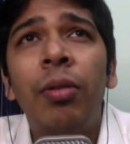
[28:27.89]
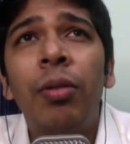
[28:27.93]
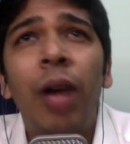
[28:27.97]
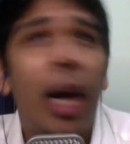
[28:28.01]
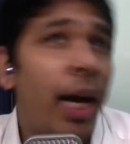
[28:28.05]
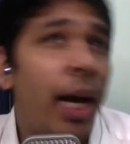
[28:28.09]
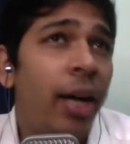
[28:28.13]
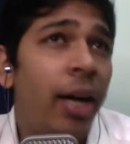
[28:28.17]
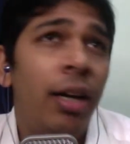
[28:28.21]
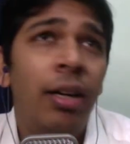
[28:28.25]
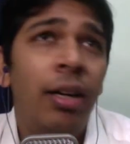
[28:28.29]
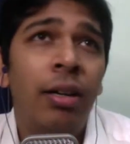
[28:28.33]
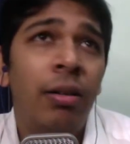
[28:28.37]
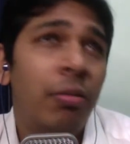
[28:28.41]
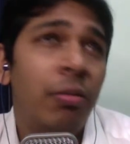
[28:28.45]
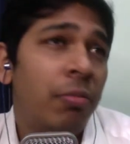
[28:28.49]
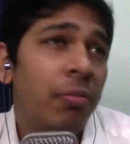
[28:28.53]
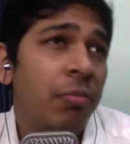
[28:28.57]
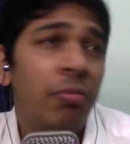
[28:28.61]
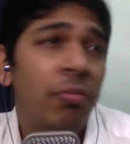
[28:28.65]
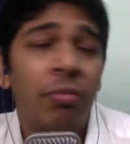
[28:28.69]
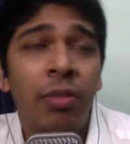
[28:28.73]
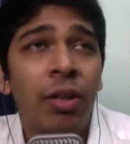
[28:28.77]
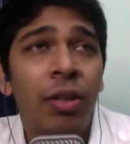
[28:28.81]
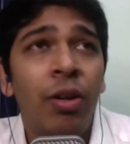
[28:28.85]
And,
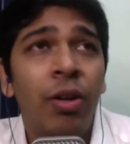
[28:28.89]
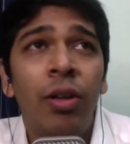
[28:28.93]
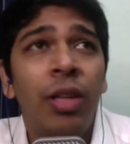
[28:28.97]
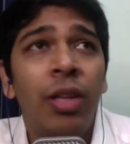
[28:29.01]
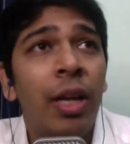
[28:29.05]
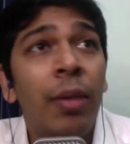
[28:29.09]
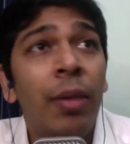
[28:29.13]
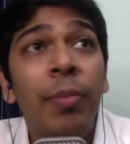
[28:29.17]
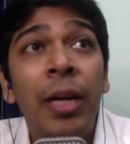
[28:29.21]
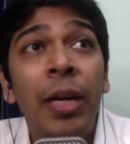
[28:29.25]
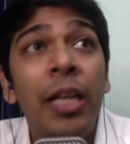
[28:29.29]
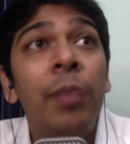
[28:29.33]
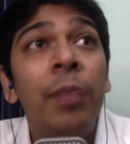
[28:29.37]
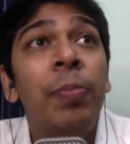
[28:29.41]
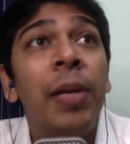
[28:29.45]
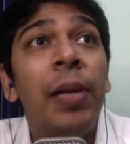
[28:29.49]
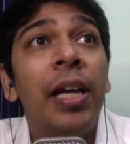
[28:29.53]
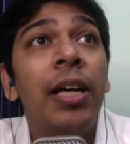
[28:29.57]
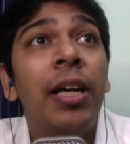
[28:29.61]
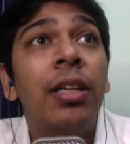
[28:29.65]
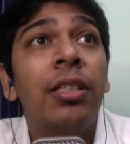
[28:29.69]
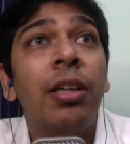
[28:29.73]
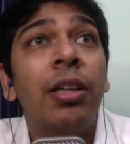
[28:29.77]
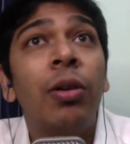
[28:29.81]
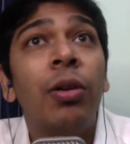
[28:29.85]
you know, there are many
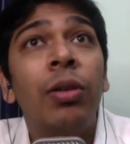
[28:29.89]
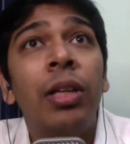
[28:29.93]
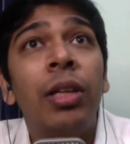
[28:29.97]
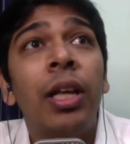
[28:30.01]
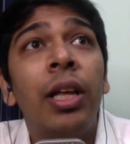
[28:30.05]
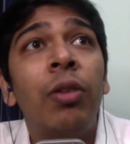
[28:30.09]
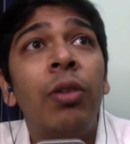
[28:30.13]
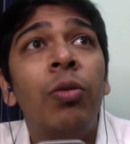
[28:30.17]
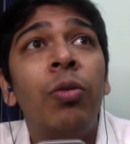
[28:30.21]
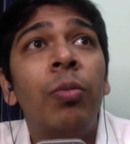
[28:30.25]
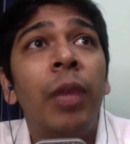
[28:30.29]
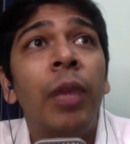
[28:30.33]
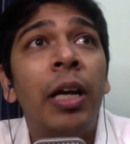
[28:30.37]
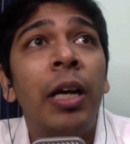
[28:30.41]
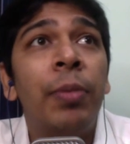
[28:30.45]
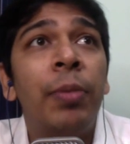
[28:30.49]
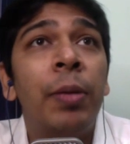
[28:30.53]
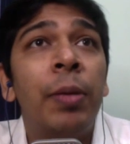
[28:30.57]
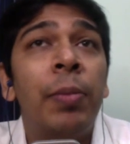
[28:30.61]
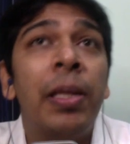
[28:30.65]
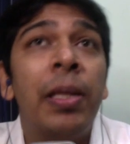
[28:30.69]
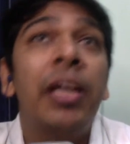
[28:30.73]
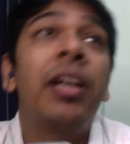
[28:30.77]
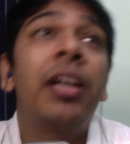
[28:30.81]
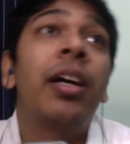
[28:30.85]
players out there who might be
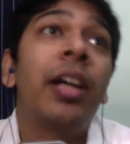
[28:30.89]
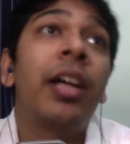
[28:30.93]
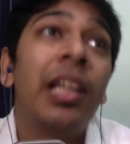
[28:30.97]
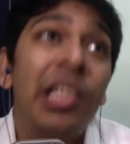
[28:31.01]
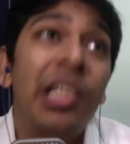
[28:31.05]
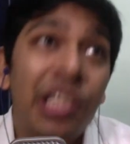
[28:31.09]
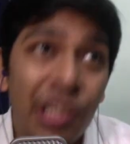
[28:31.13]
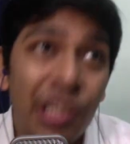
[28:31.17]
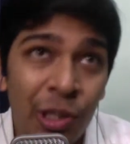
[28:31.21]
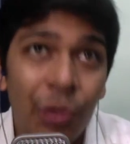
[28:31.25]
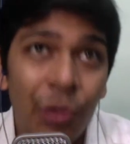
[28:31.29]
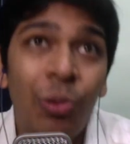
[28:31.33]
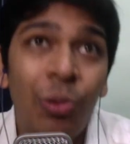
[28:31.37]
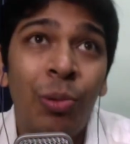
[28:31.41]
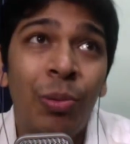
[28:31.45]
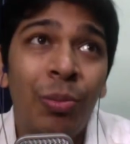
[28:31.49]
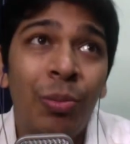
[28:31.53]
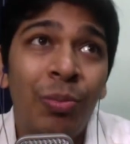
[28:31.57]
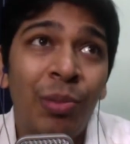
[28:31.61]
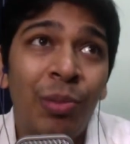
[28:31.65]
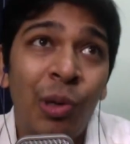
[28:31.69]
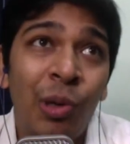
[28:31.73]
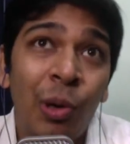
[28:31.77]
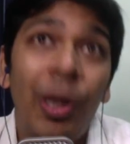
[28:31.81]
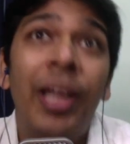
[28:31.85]
playing against you,
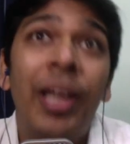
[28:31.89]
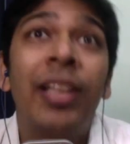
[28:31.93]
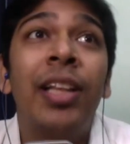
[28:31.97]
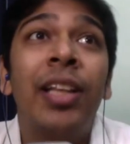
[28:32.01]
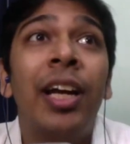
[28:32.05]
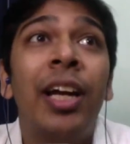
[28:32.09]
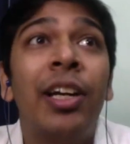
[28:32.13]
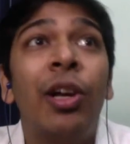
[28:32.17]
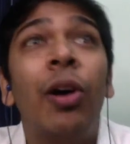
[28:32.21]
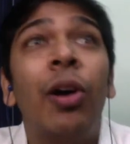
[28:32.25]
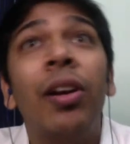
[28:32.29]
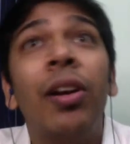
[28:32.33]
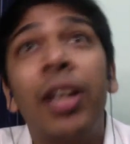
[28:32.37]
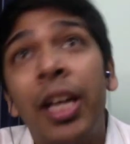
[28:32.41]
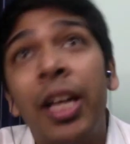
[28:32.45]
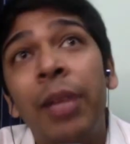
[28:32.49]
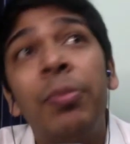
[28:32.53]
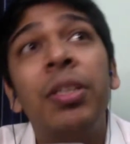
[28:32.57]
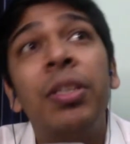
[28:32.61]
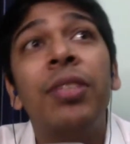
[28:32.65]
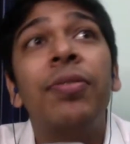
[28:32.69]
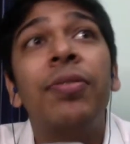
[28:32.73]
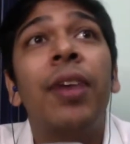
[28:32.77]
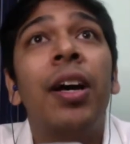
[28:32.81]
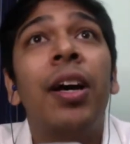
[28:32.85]
knowing that your game
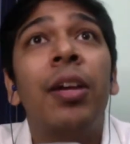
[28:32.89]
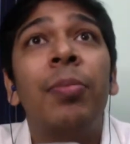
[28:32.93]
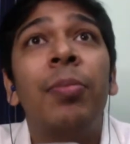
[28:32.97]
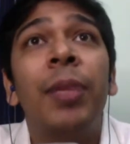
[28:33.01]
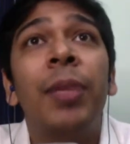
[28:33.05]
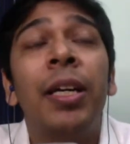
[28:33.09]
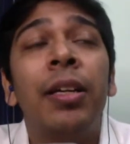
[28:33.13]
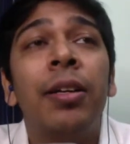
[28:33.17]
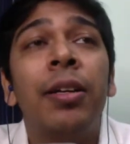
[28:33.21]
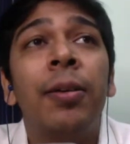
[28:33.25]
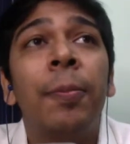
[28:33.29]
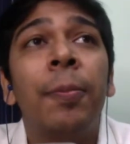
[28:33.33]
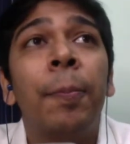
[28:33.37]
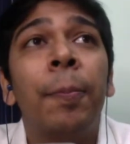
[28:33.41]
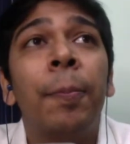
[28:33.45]
is far better.